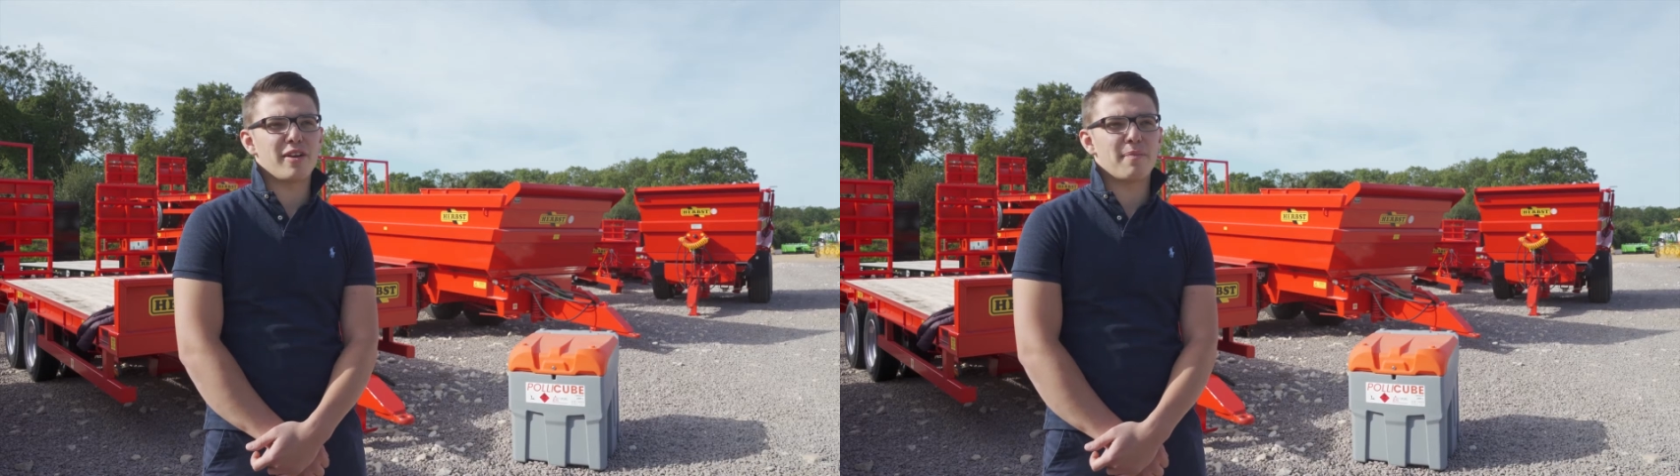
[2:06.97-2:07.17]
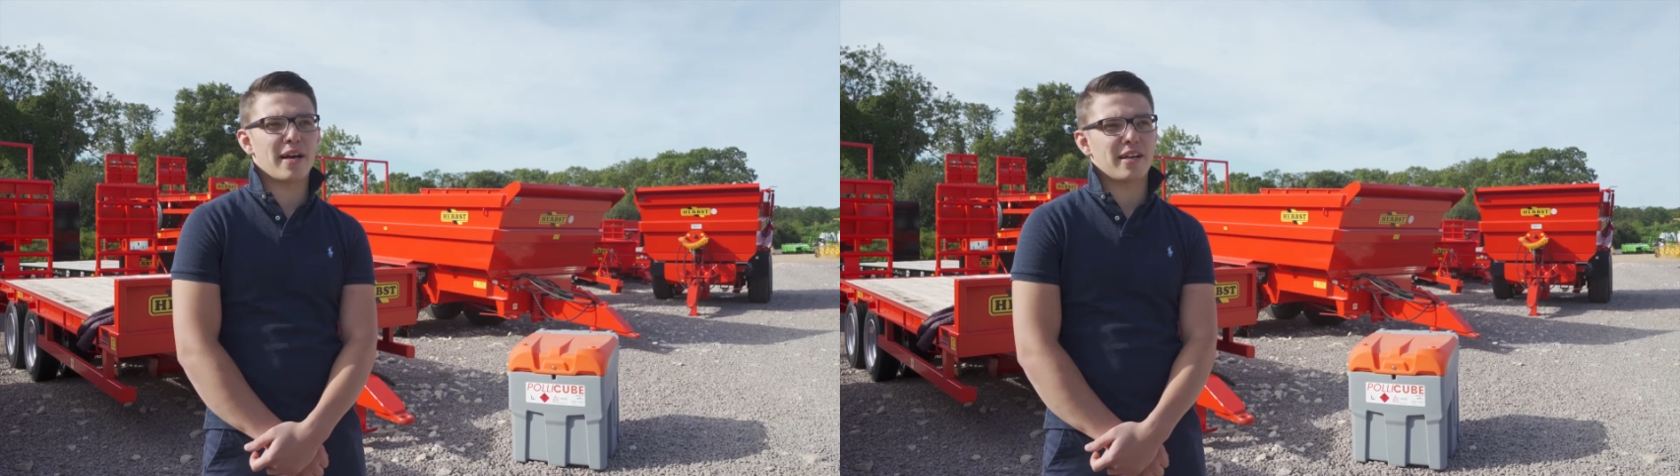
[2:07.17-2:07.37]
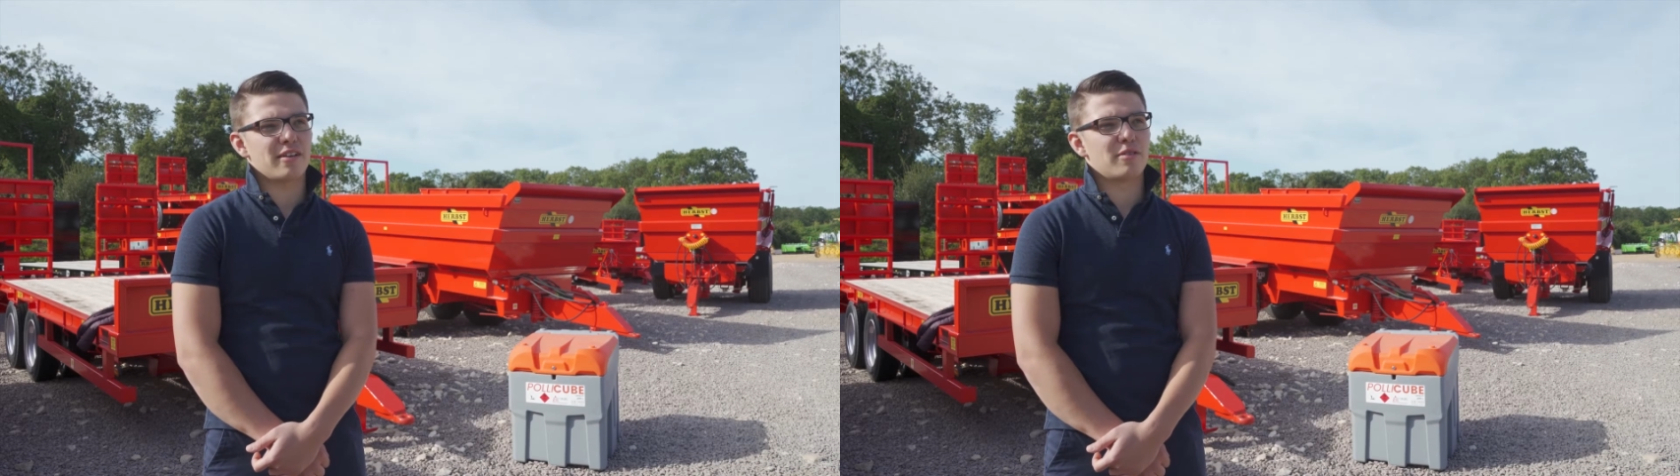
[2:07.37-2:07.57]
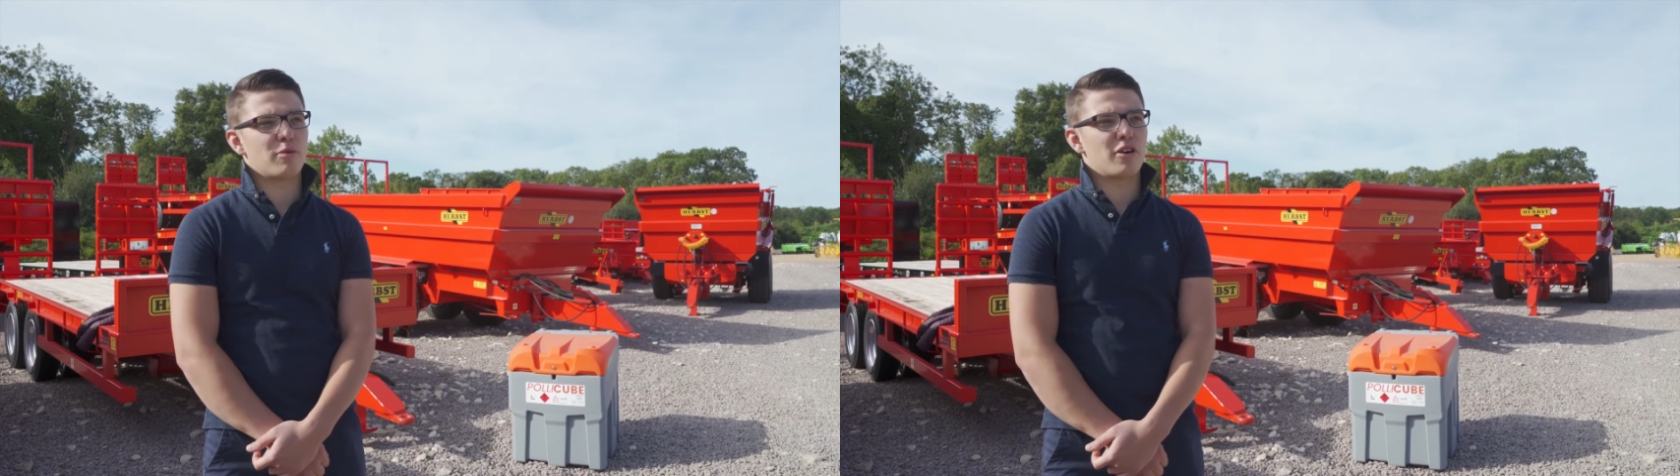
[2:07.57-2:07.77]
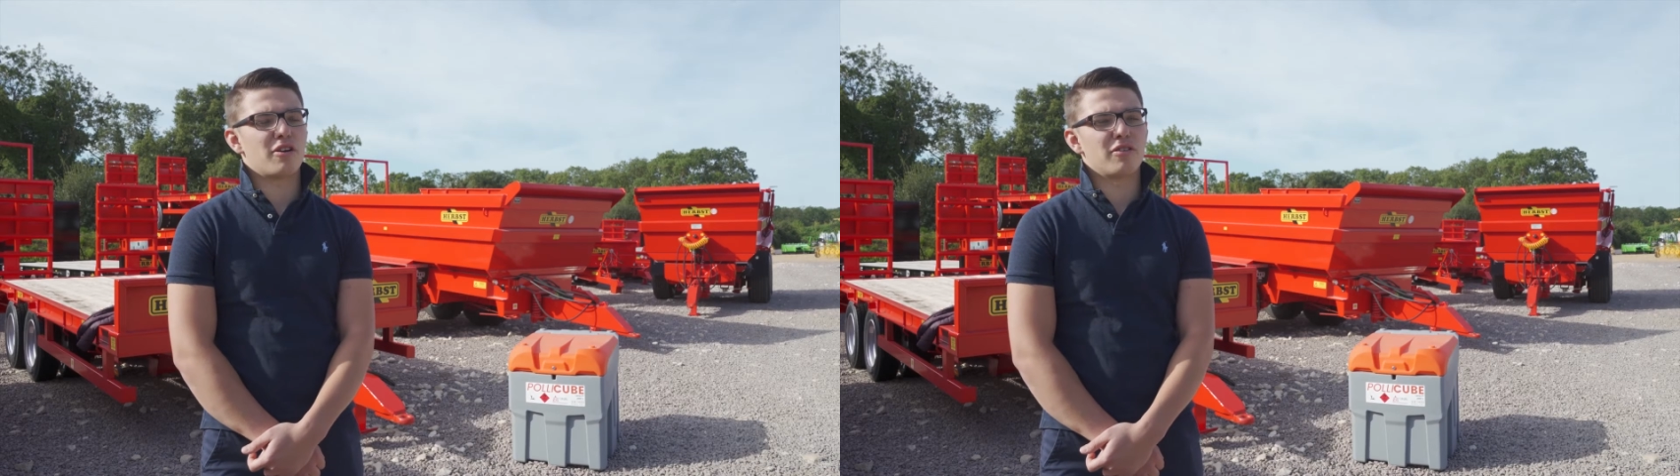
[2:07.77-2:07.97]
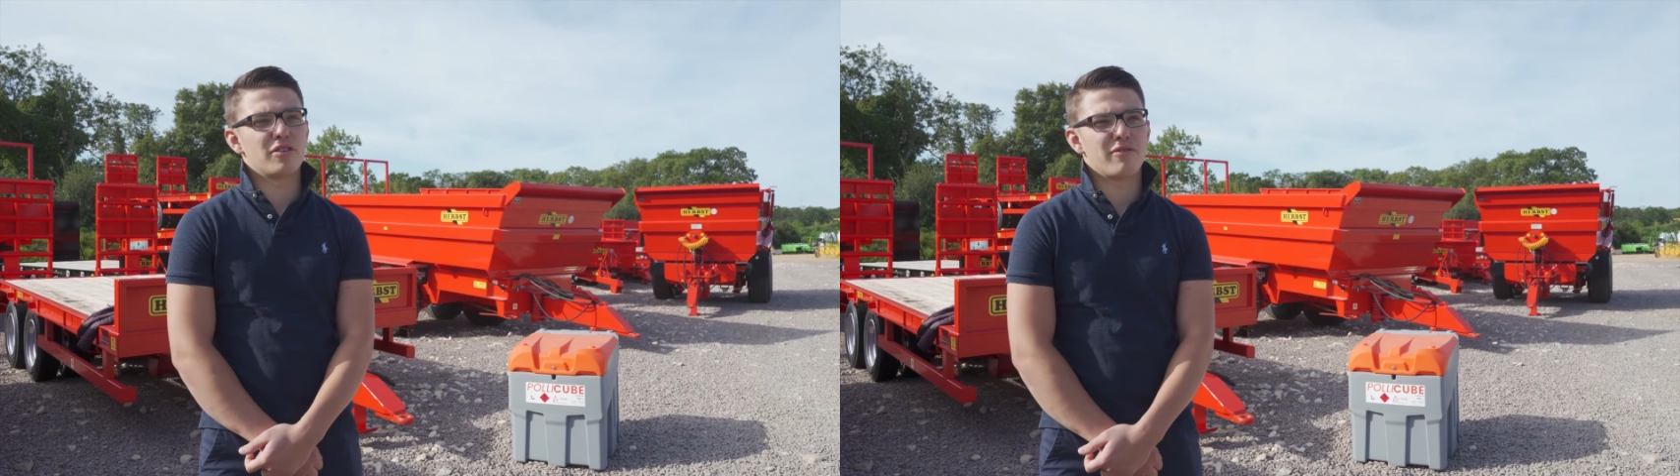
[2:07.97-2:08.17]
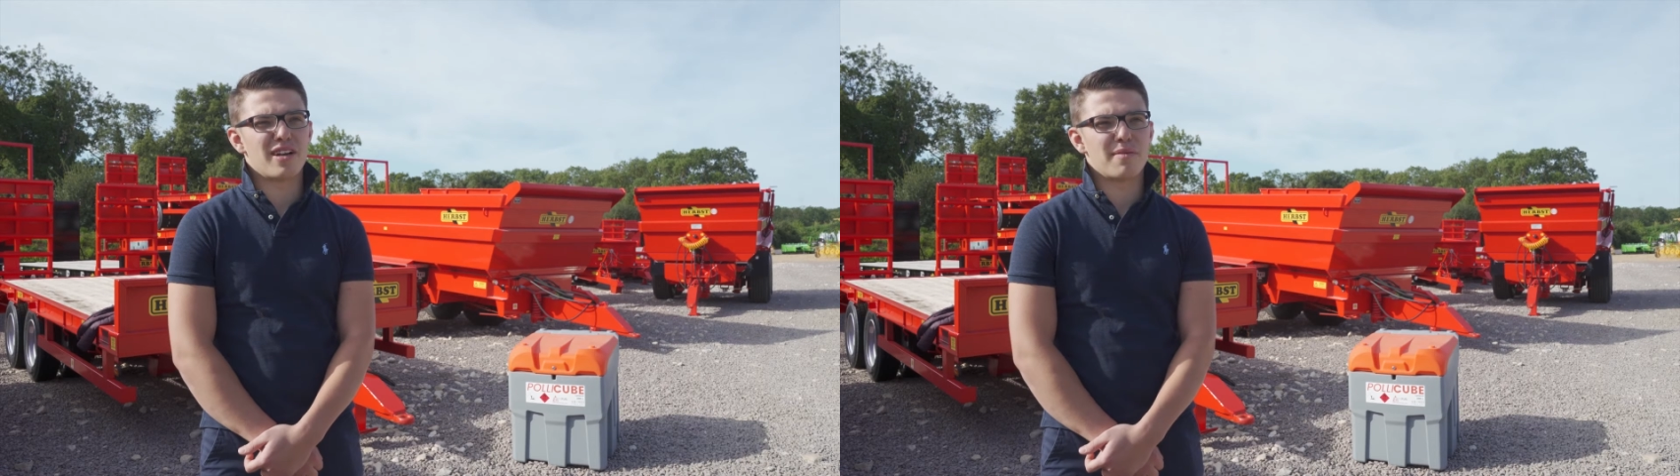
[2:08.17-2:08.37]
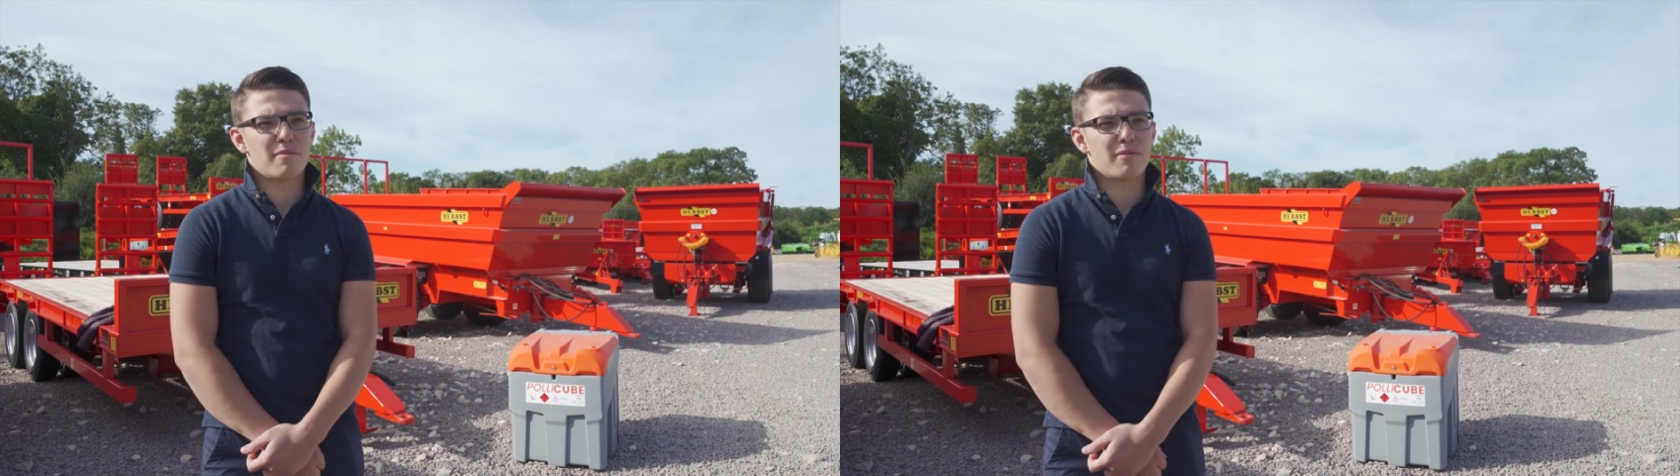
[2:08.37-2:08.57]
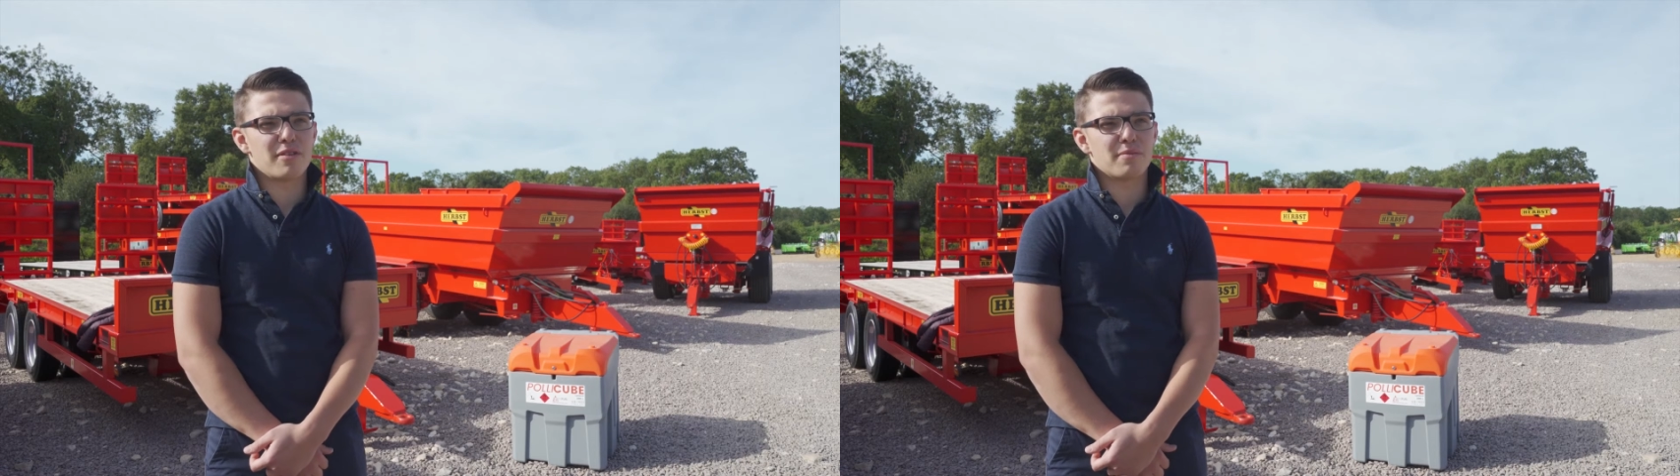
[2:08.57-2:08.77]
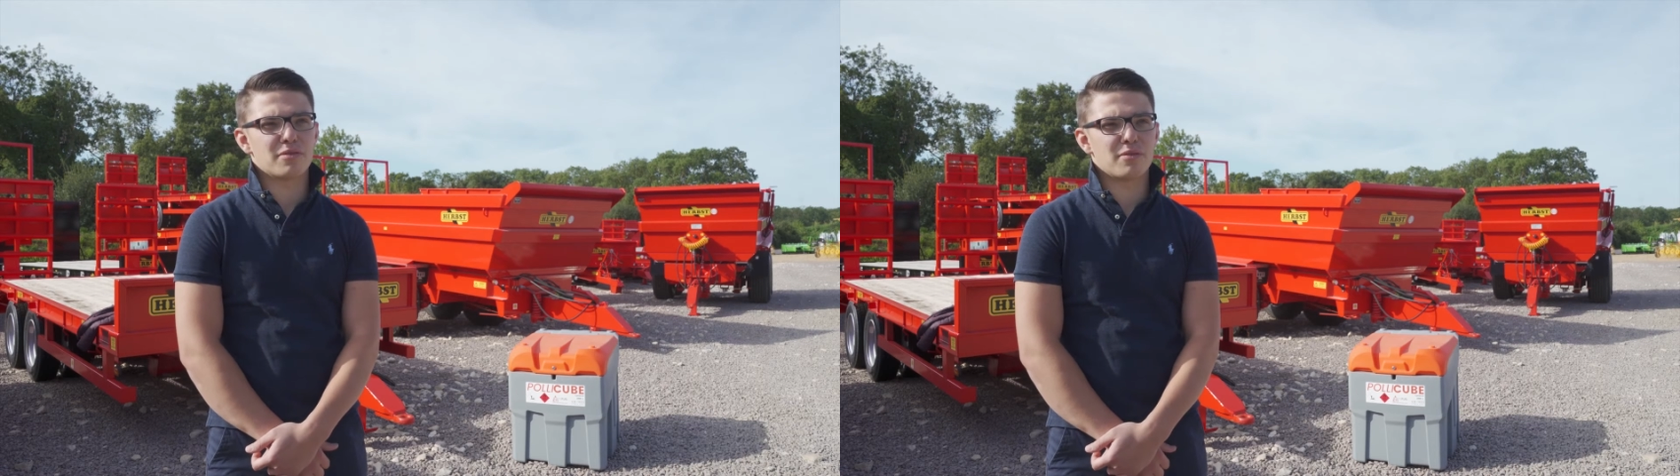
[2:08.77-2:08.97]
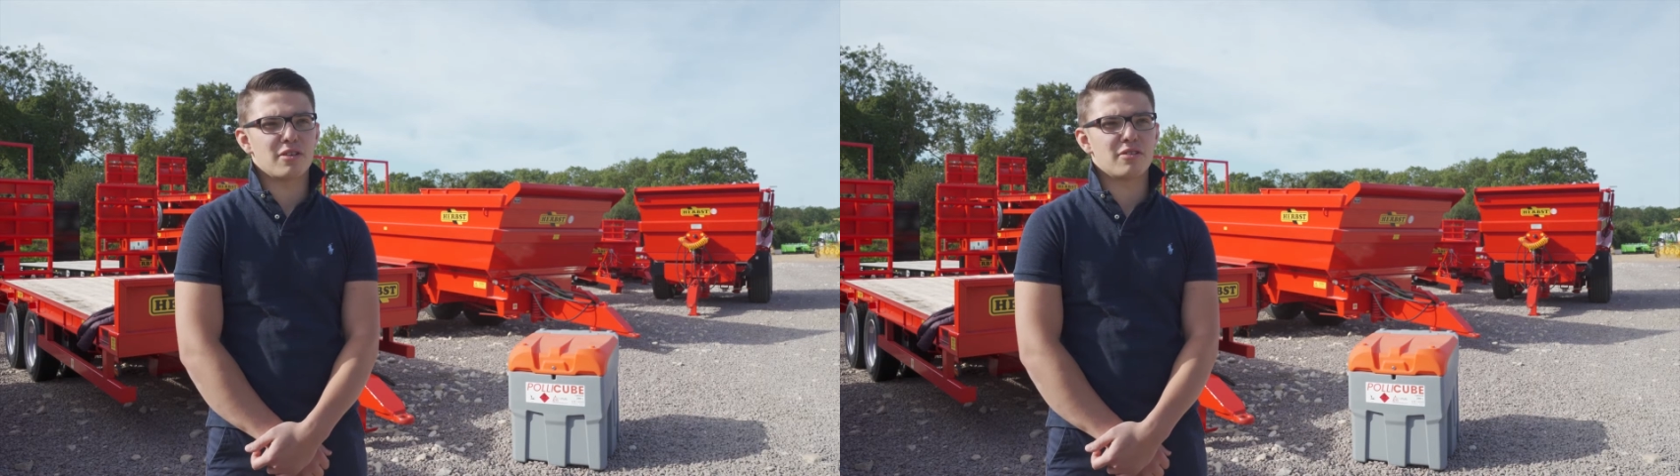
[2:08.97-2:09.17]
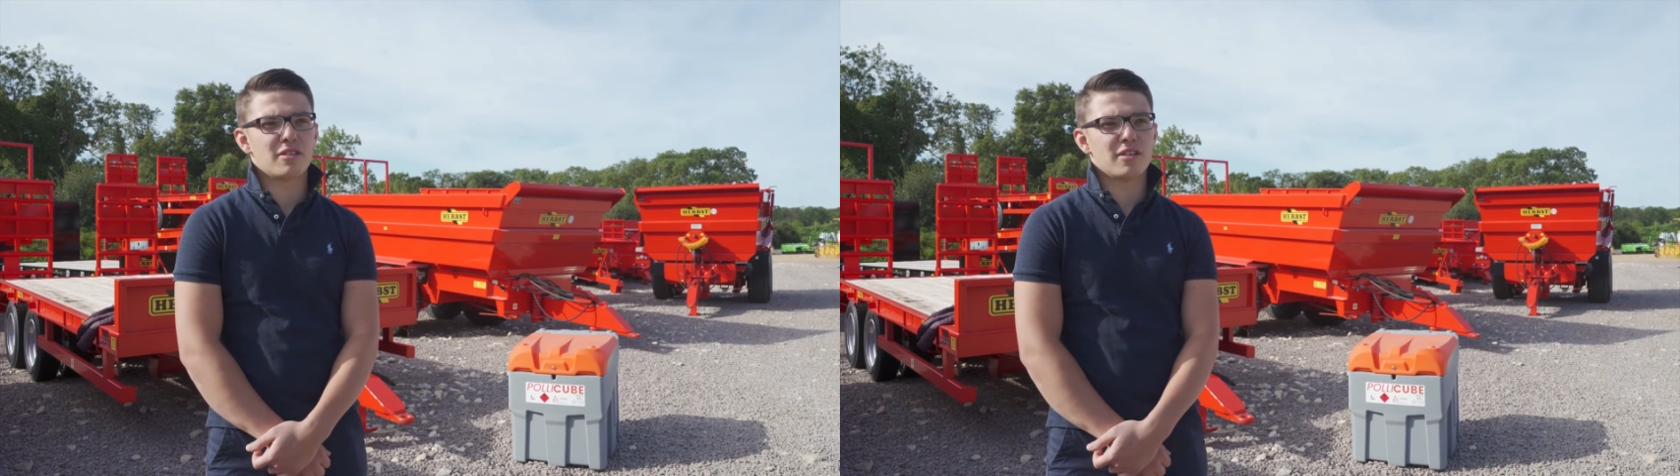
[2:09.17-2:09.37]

feedback and work on development as well.